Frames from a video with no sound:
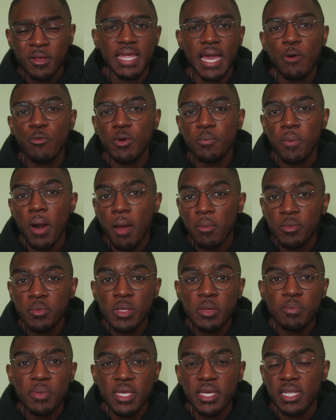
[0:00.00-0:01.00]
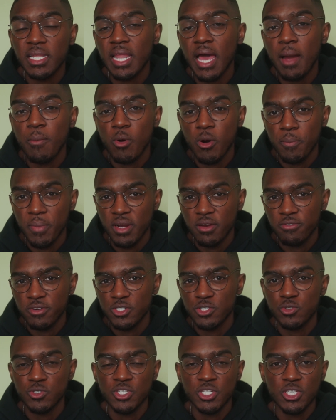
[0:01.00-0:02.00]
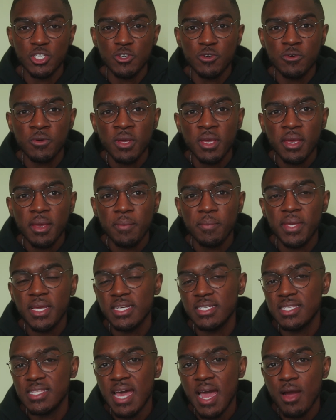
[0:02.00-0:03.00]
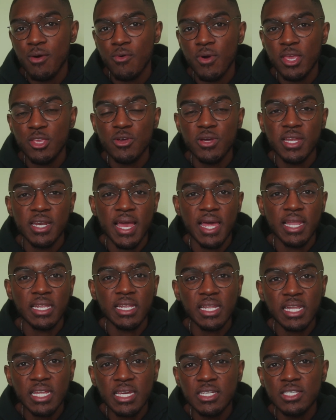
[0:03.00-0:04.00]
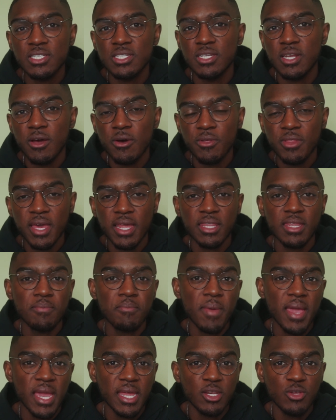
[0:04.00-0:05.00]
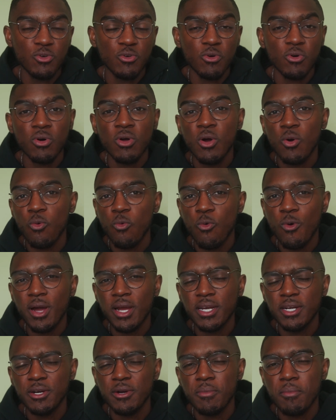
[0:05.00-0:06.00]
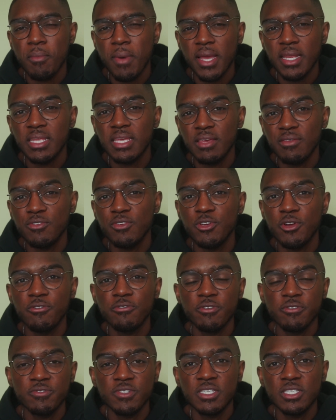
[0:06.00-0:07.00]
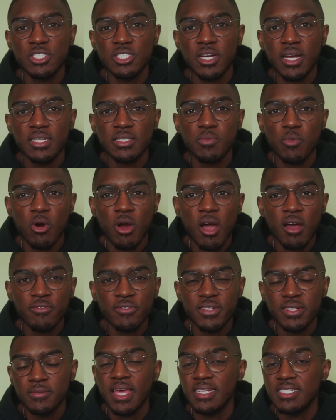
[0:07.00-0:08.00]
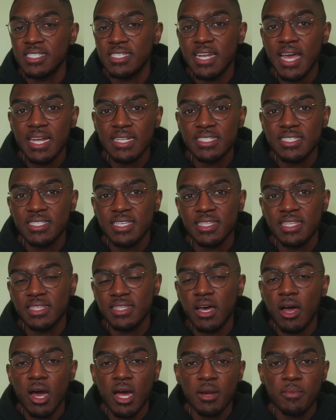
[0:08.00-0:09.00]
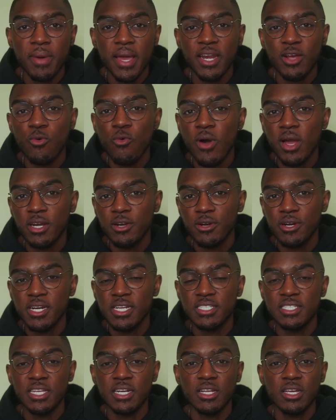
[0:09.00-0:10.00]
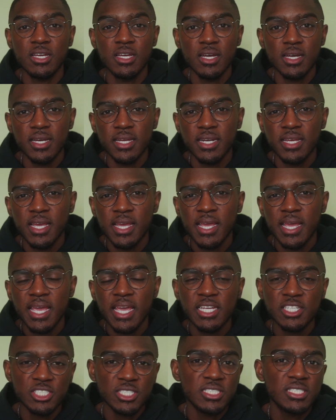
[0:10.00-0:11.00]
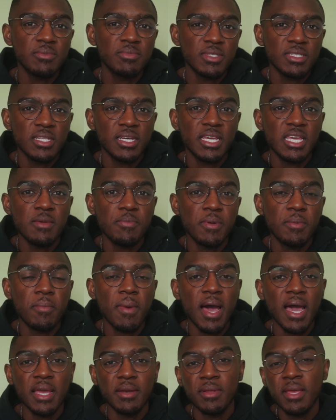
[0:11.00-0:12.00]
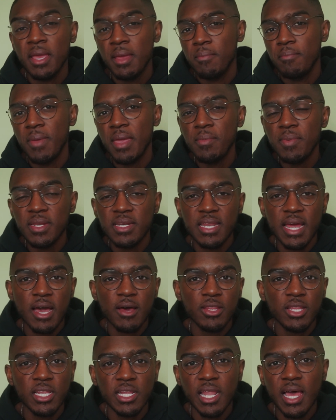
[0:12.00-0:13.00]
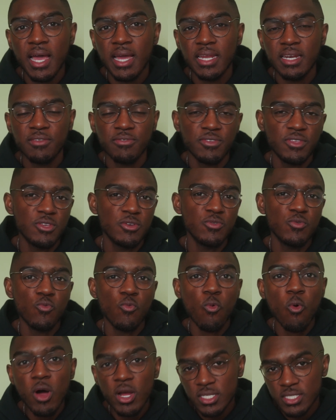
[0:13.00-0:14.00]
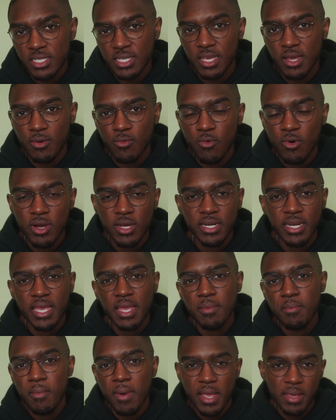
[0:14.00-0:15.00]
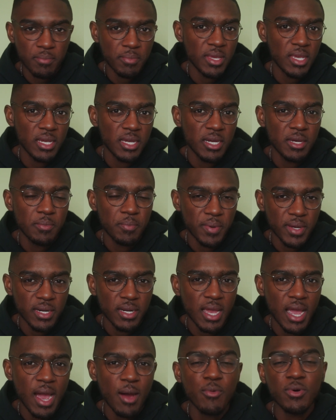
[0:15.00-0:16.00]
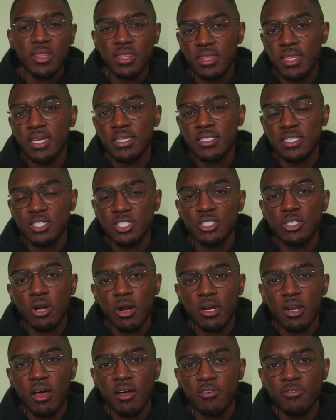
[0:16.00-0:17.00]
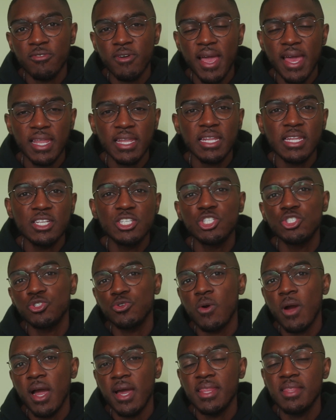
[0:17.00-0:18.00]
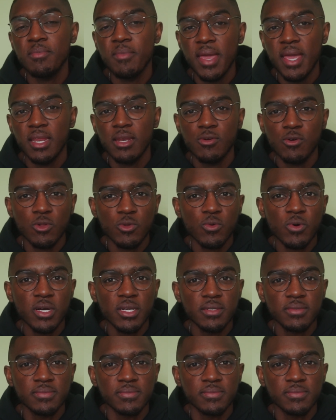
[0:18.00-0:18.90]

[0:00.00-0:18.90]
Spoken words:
that would probably be a lot more beneficial to you because that way you could at least know that the manual winder might give you your 15 shots more often. That's not to say that the automatic winder isn't good. It's just something to keep in mind. Maybe down the line, if you want to get one, it might be good, but I would think to start off, at least try the manual one.